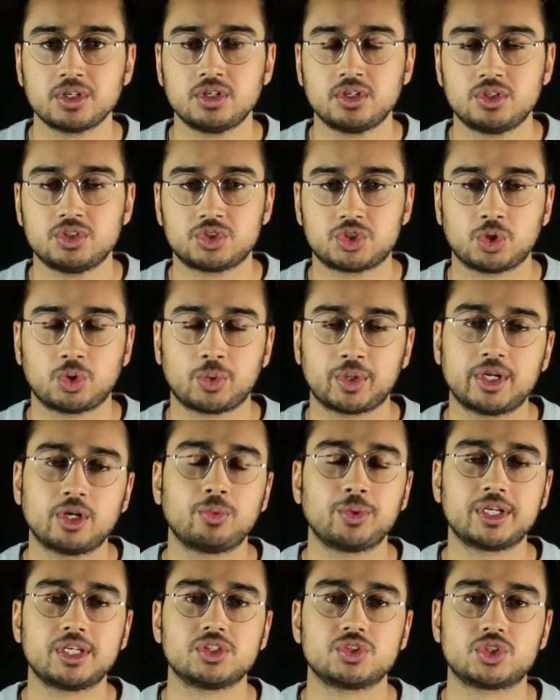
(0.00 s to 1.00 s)
So here
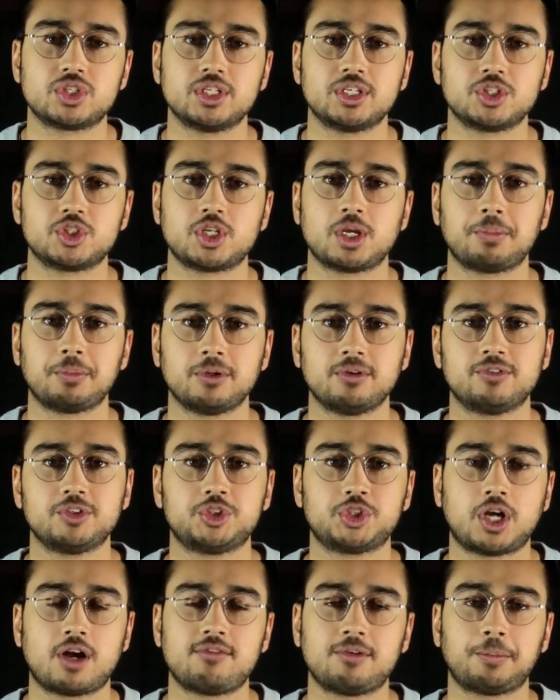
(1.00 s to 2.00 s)
we can see an example of a
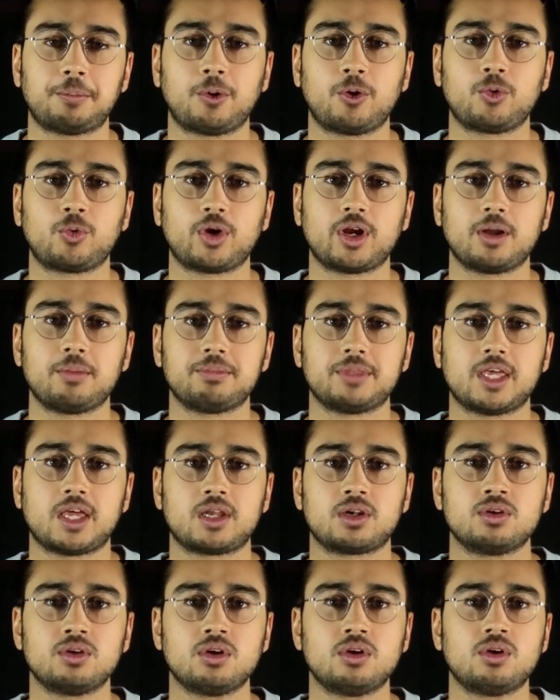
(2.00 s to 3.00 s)
Java program
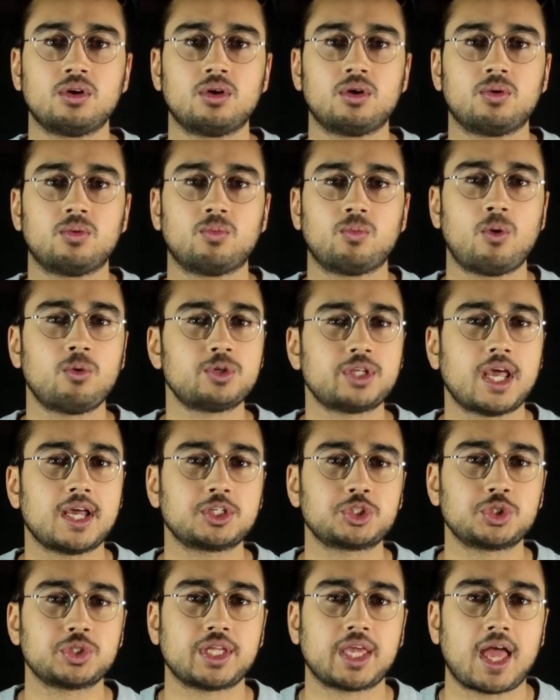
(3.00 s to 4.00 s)
that won't
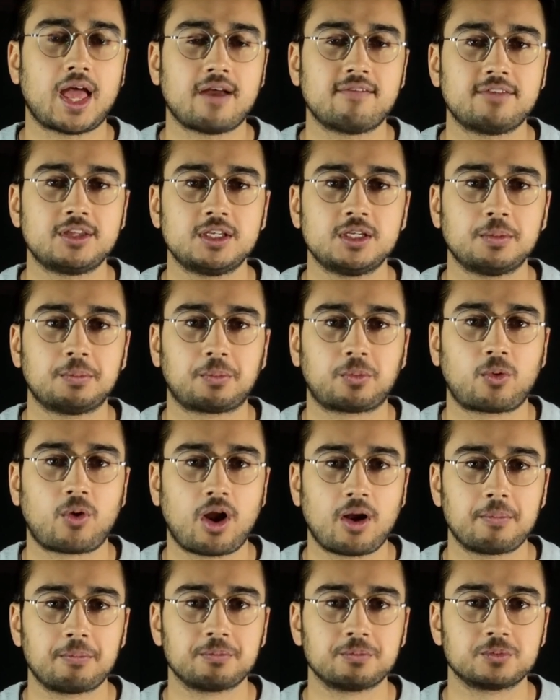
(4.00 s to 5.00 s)
actually have any
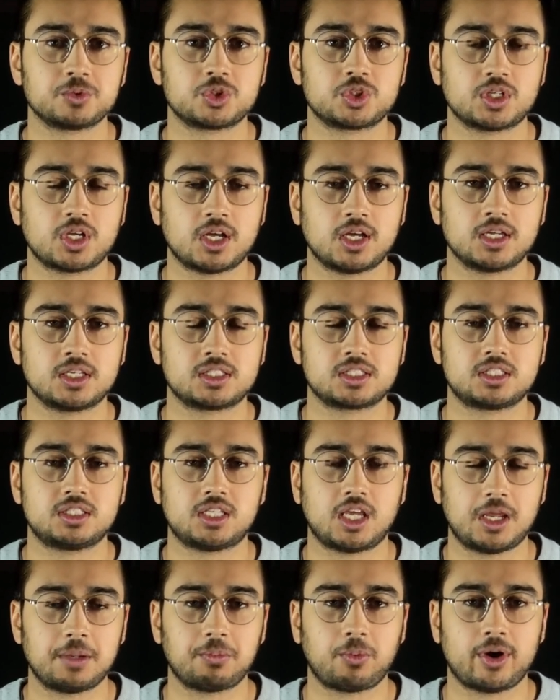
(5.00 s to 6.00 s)
problems
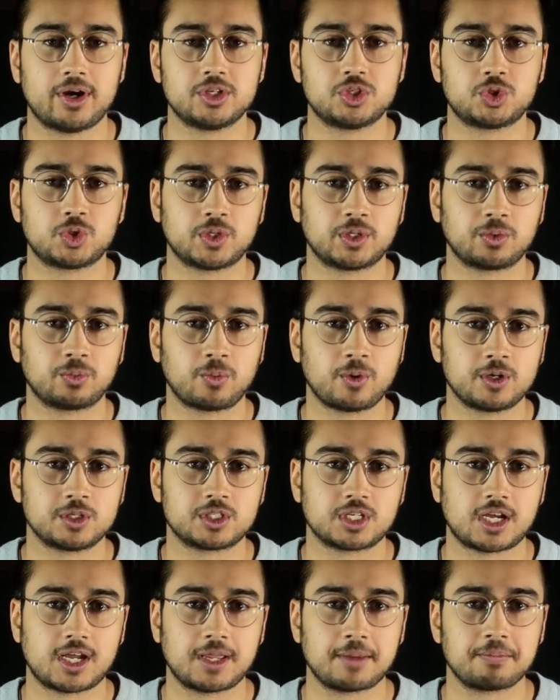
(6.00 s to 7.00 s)
type-wise during
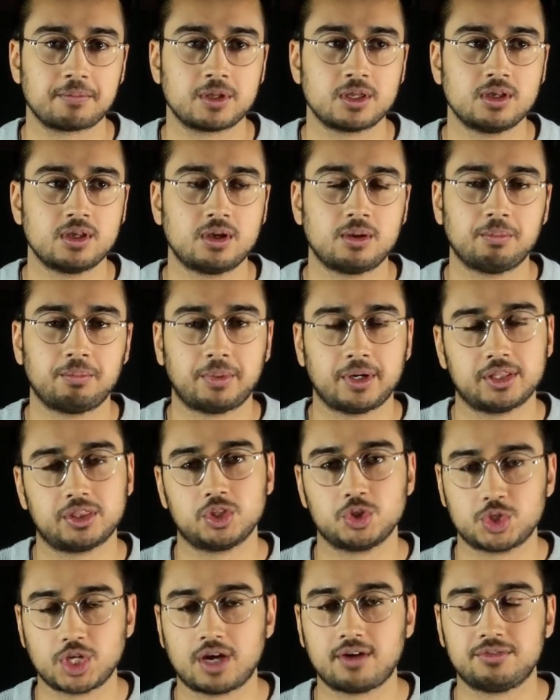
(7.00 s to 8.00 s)
runtime, but
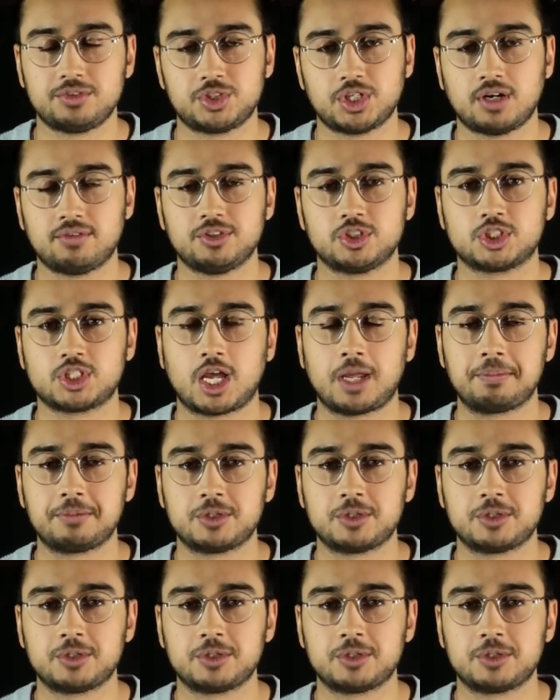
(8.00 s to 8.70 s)
the Java type